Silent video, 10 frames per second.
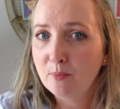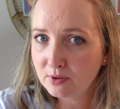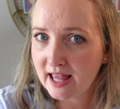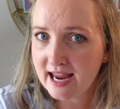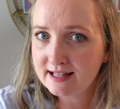a
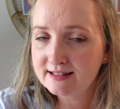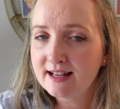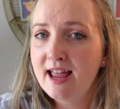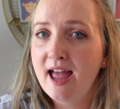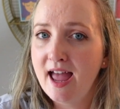place,
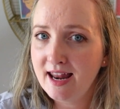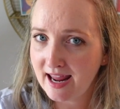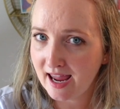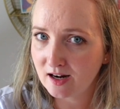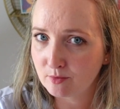an
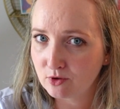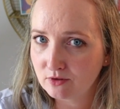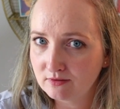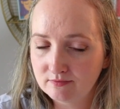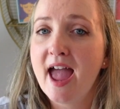
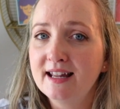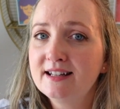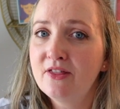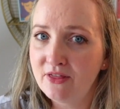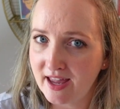animal, and
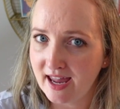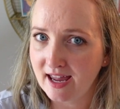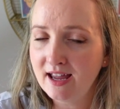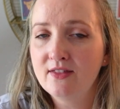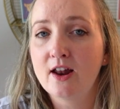a
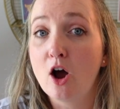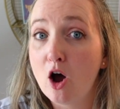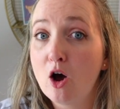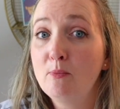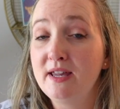thing that
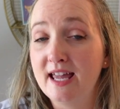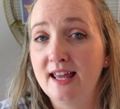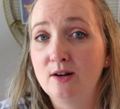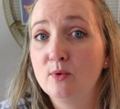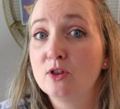all
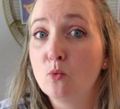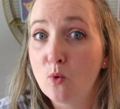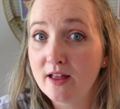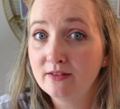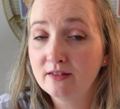begin with the
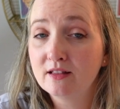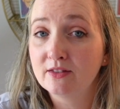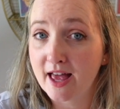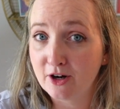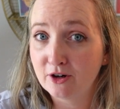one
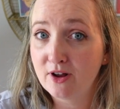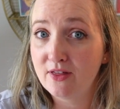letter